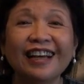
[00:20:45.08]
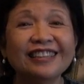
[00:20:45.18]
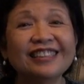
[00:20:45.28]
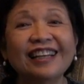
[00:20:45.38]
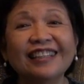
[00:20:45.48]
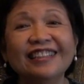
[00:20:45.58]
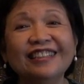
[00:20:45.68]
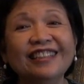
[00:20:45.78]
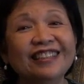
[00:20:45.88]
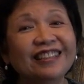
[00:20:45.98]
I
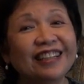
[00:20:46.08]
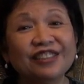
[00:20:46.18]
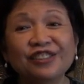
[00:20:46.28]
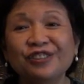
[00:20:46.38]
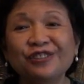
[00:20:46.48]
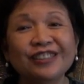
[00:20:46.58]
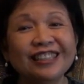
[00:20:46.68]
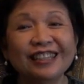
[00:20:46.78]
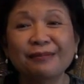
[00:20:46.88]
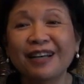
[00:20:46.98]
decided let's use
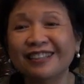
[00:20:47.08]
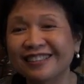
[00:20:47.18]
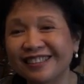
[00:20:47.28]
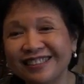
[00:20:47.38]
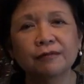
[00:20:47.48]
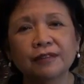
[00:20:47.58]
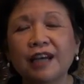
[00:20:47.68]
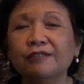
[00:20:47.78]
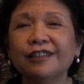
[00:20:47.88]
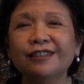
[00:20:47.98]
singkamas.
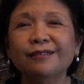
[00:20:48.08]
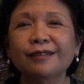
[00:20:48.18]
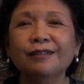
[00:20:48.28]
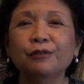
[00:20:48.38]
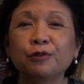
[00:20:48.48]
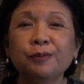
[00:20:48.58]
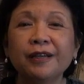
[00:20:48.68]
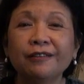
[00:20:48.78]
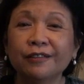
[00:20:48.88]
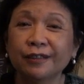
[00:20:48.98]
Now that the
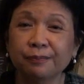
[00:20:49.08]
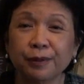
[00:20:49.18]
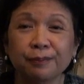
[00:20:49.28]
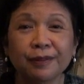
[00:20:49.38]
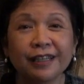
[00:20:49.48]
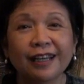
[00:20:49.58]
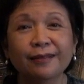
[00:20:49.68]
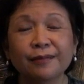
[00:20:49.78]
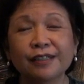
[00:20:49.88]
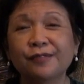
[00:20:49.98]
ube or the purple
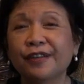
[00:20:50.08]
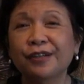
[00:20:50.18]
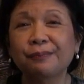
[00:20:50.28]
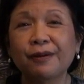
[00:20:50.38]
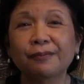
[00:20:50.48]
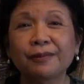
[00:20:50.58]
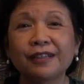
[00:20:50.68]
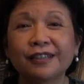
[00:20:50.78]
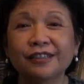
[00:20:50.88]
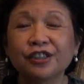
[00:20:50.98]
yam is very
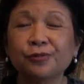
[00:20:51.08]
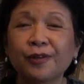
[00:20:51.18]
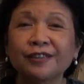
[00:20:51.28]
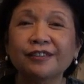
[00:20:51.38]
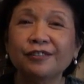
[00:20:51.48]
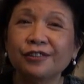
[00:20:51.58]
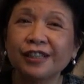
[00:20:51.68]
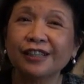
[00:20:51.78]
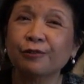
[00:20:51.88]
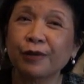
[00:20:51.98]
popular, I just wanted to
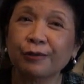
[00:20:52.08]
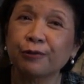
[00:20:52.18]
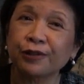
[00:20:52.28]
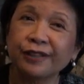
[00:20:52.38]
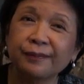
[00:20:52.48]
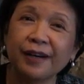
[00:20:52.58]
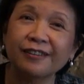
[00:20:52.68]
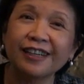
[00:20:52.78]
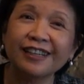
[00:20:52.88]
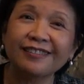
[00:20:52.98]
say a quick word
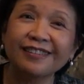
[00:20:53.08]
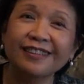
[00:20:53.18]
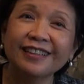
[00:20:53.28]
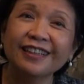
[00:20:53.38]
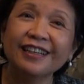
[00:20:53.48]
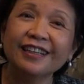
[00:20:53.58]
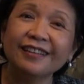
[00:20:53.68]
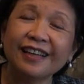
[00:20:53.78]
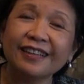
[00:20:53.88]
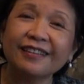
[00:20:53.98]
about it,
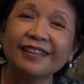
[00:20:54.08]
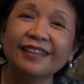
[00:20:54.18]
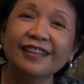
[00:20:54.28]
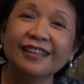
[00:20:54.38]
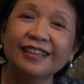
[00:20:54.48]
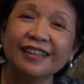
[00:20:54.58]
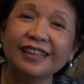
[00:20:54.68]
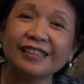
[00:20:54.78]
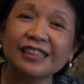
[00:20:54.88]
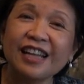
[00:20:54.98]
that
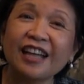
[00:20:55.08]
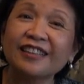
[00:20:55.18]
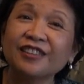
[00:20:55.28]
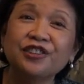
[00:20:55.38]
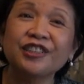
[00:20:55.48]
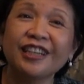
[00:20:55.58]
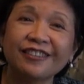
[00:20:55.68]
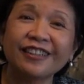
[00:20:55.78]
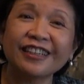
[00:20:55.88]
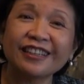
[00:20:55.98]
it's not a
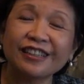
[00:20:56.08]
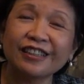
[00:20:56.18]
generic